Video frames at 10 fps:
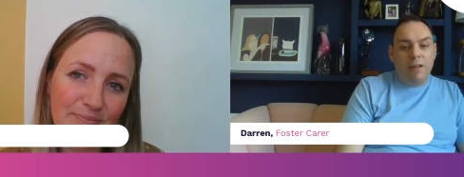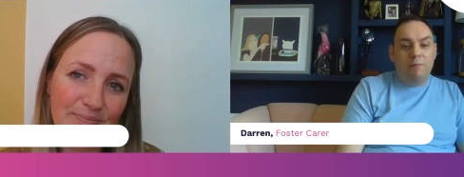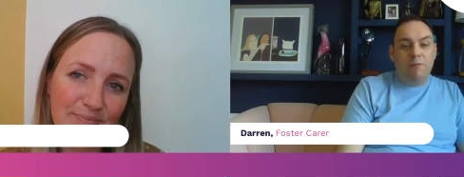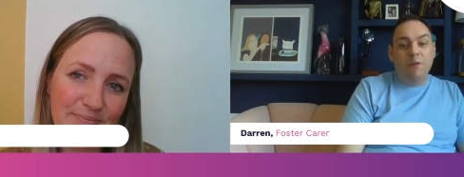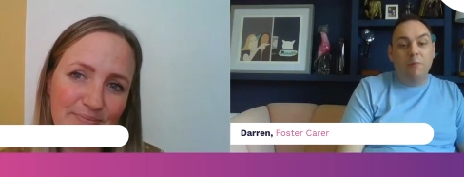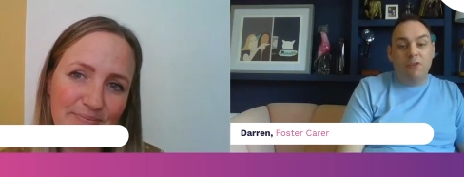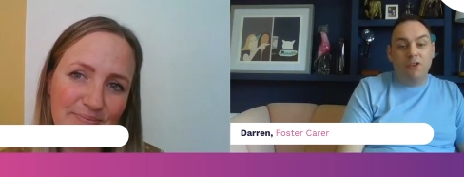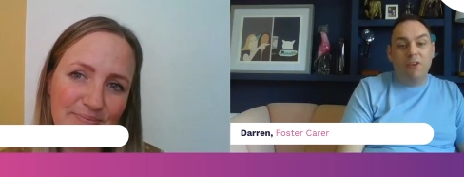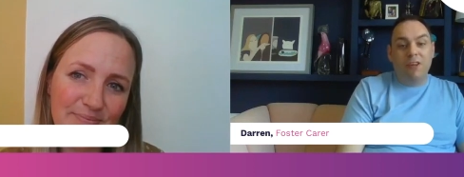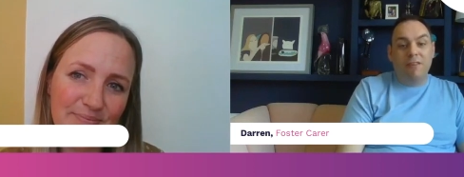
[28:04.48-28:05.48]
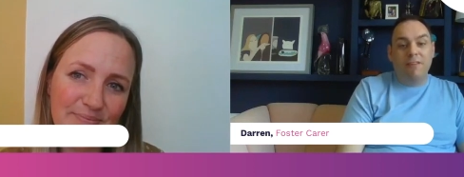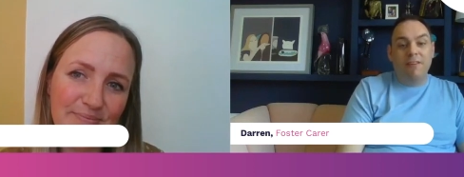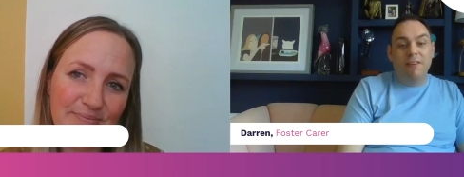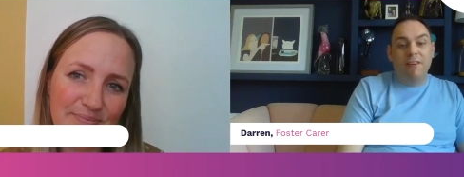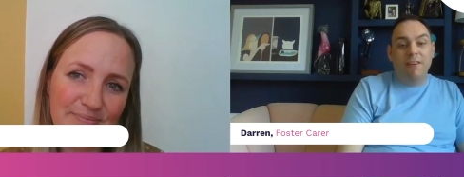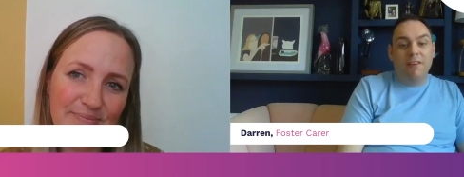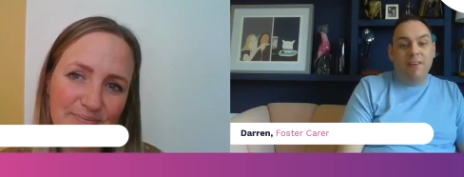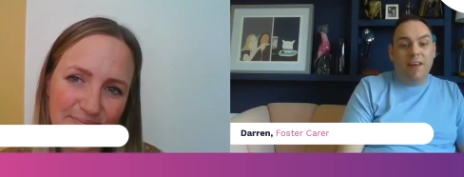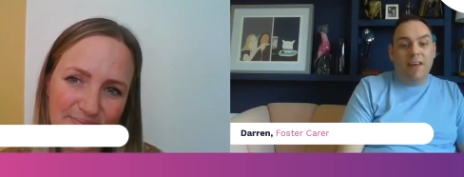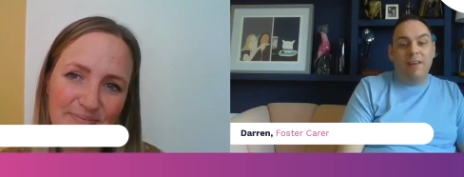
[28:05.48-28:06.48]
Speaker 1: make an informed choice.
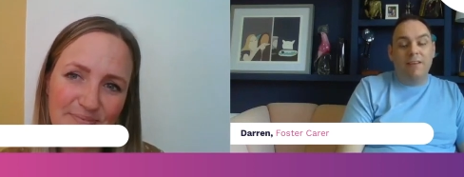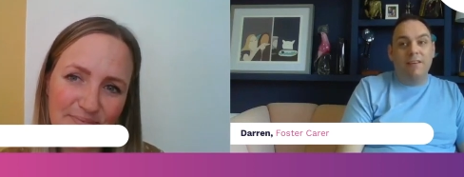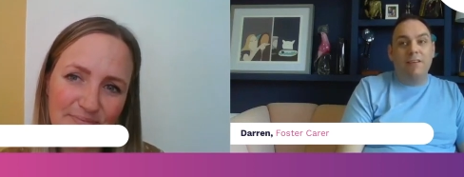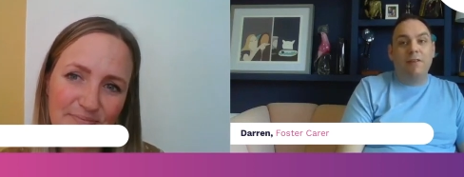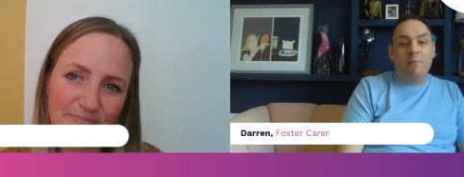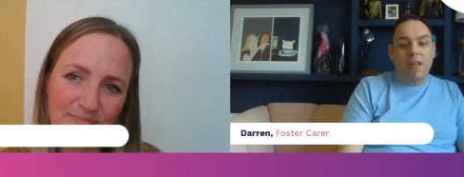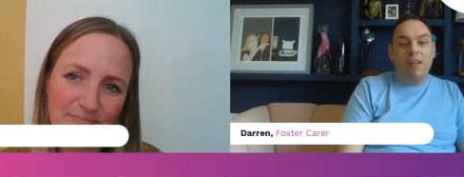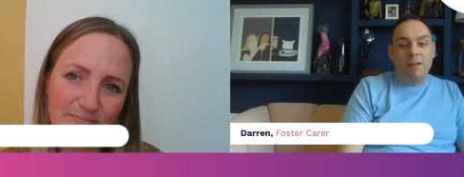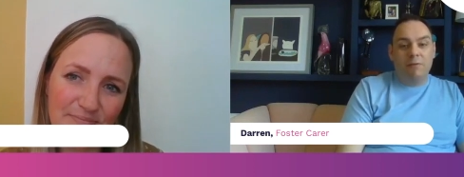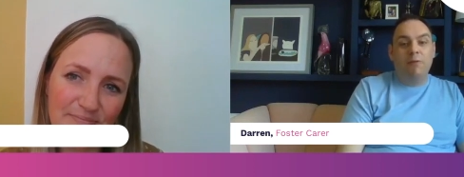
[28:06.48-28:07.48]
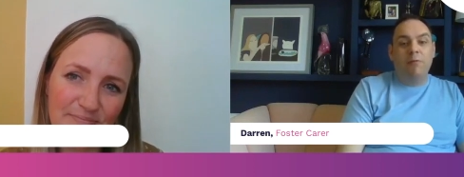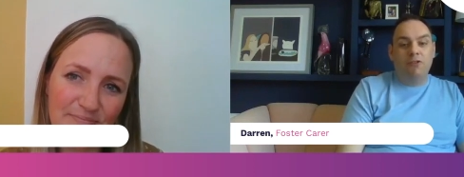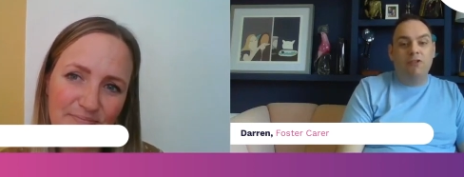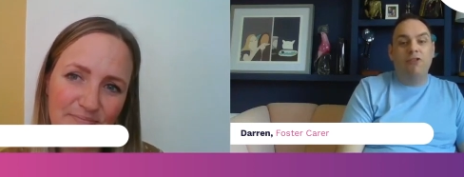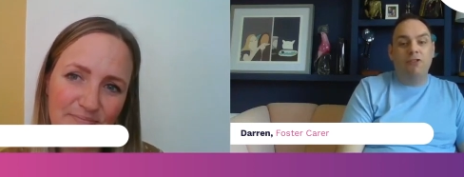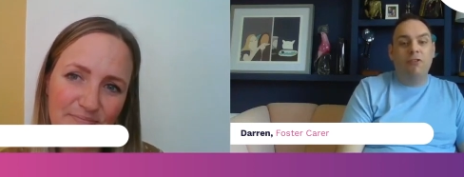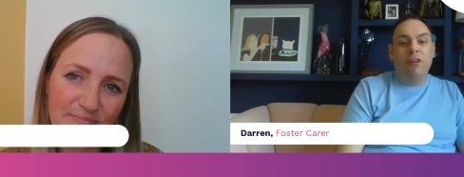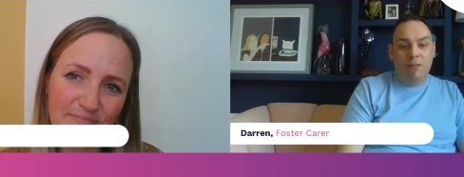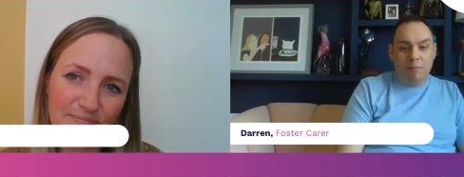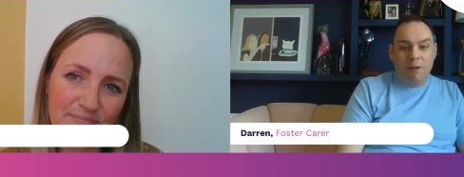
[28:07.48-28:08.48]
And to make an informed choice, you
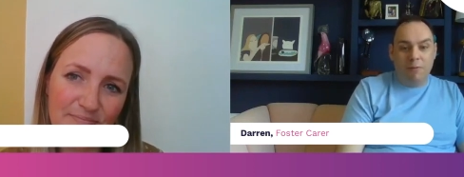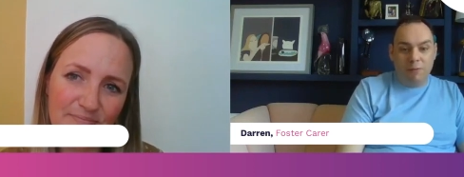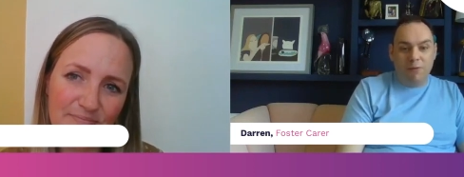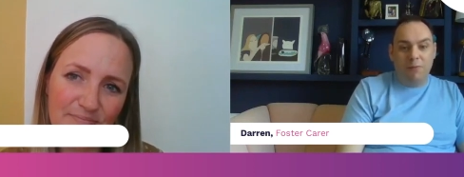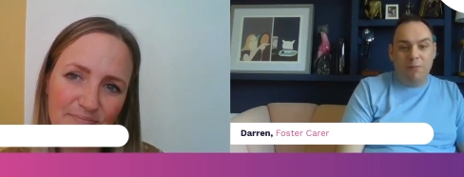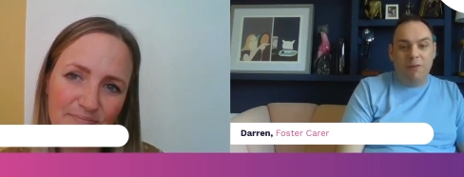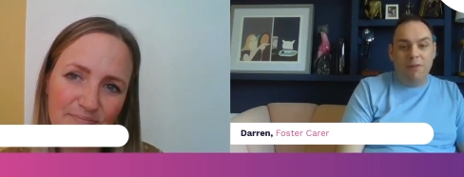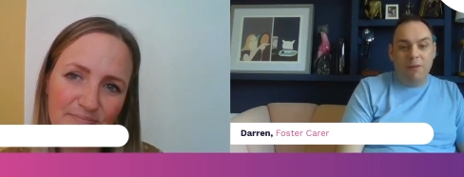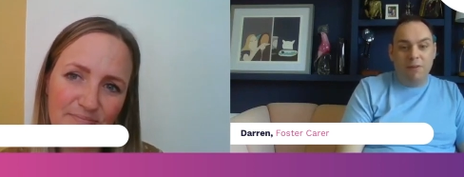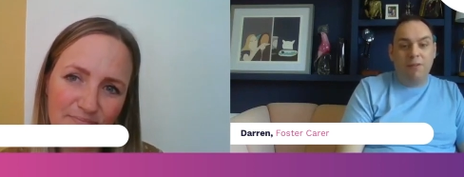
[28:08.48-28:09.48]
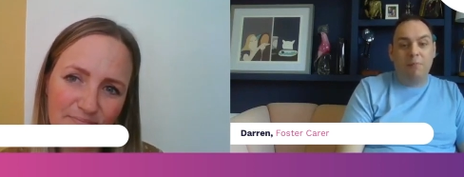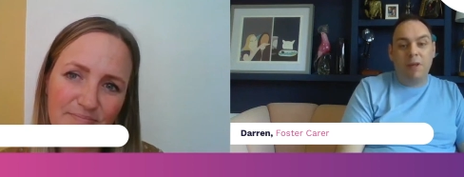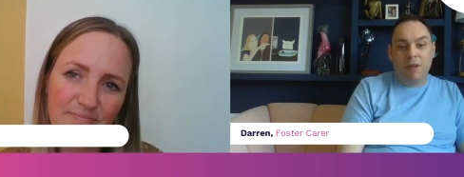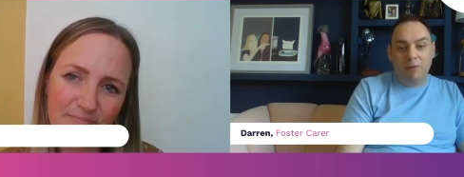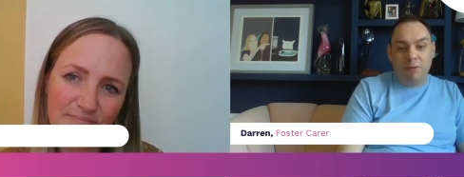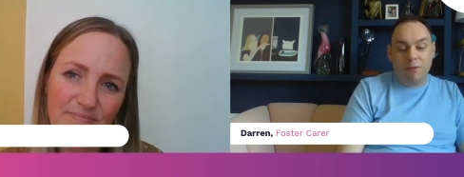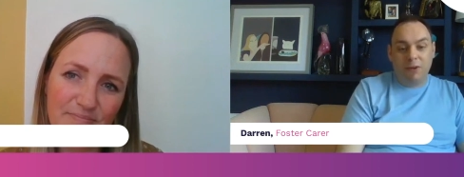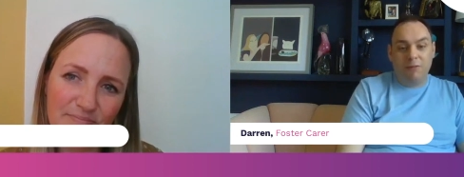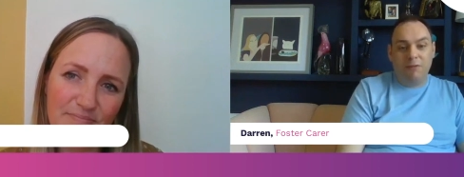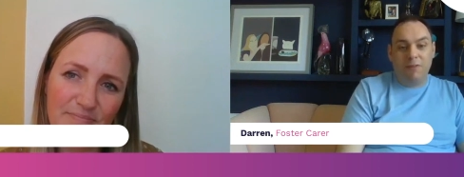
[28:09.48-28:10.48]
need to be informed. So pick up the
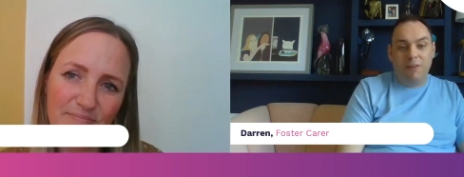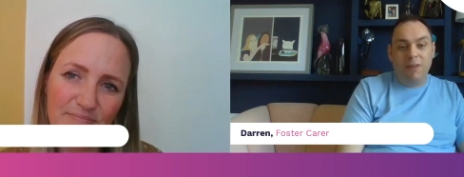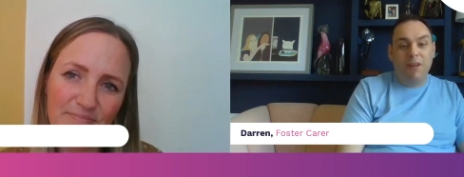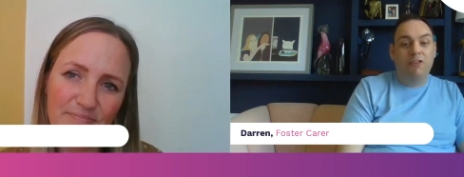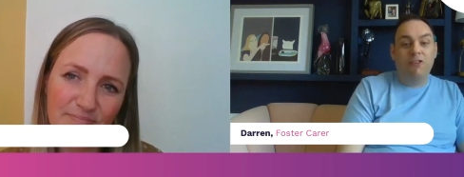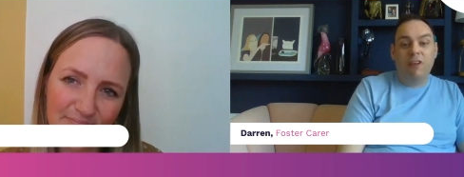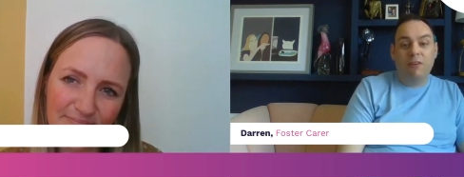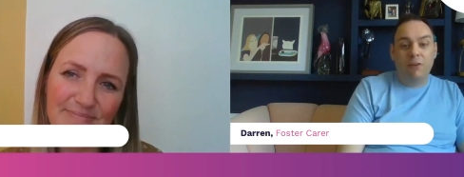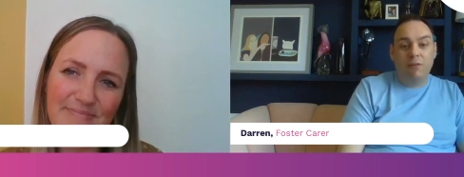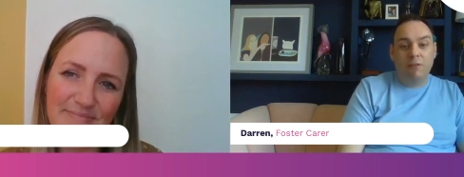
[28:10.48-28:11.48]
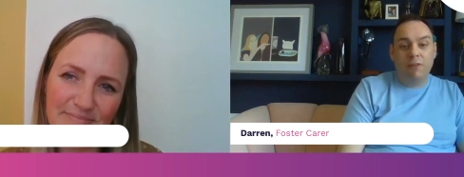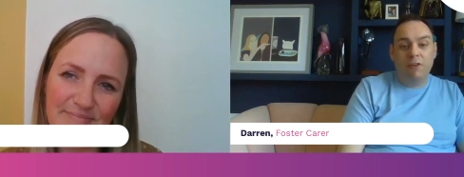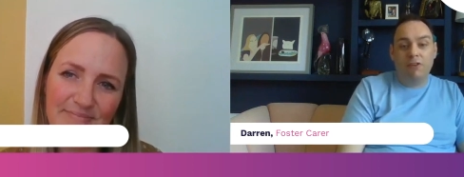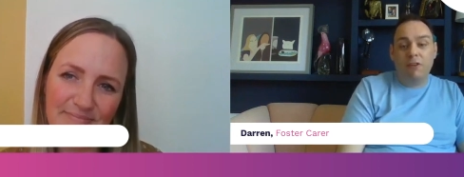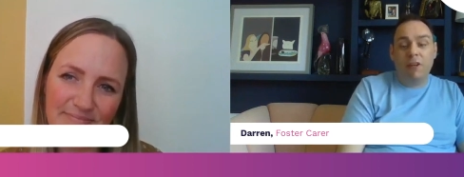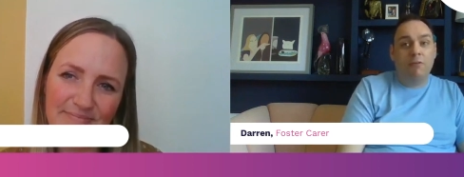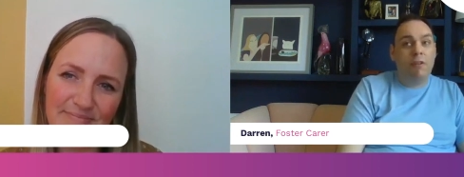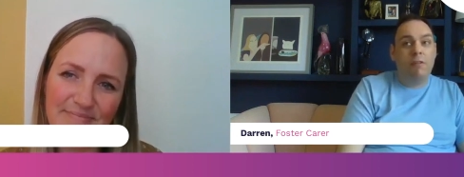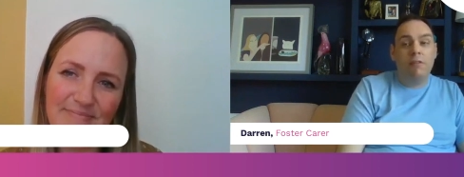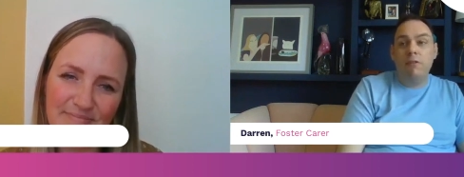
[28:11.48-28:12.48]
phone and just have a conversation. There
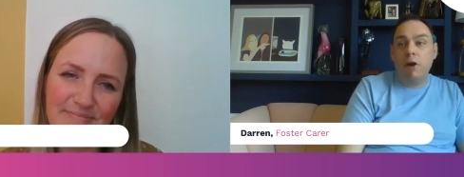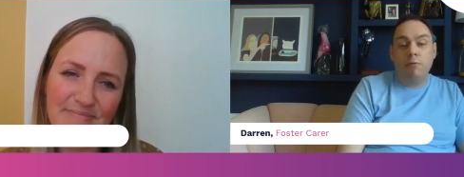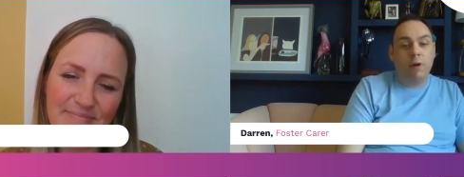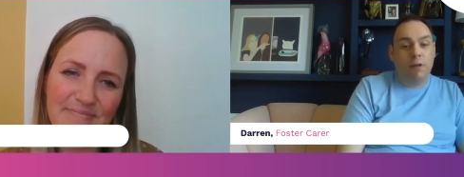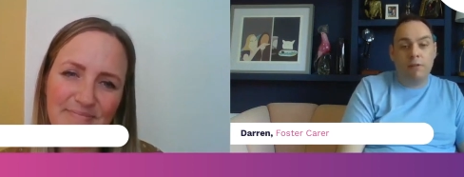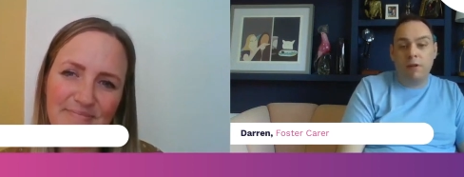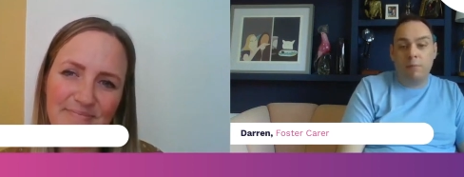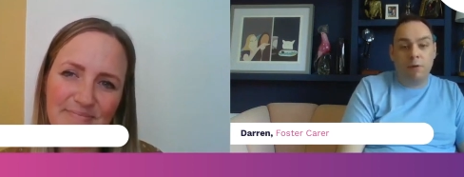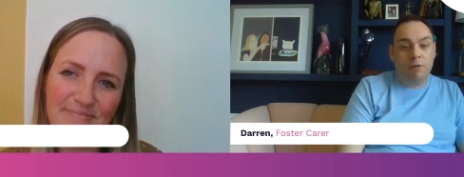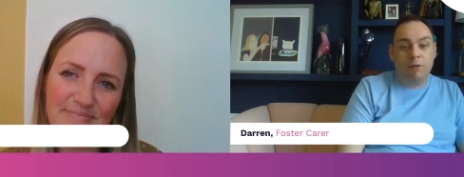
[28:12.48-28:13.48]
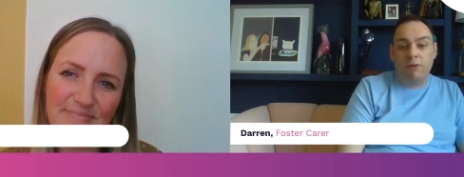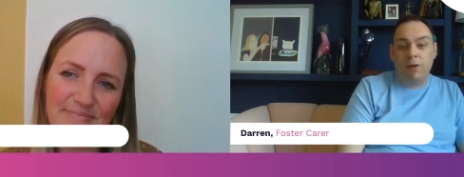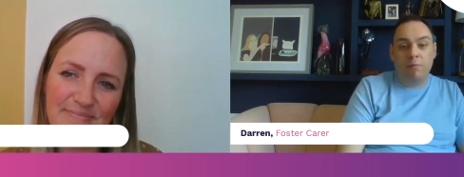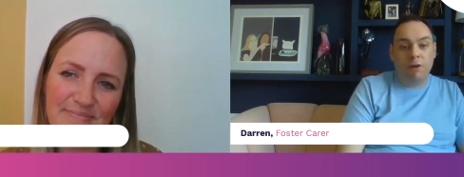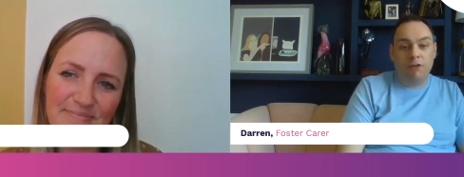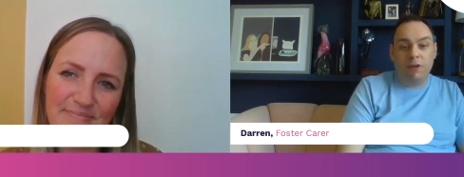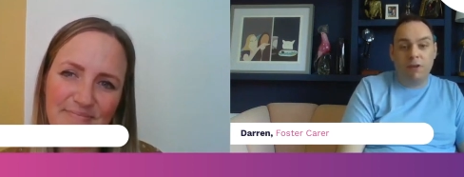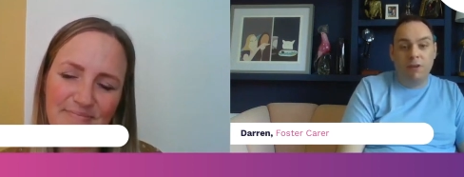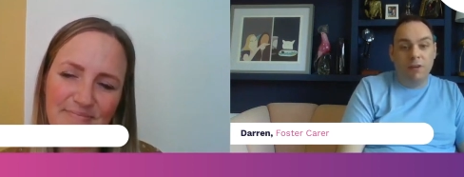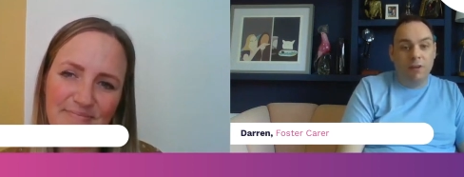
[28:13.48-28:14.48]
is no one is going to put you under any pressure.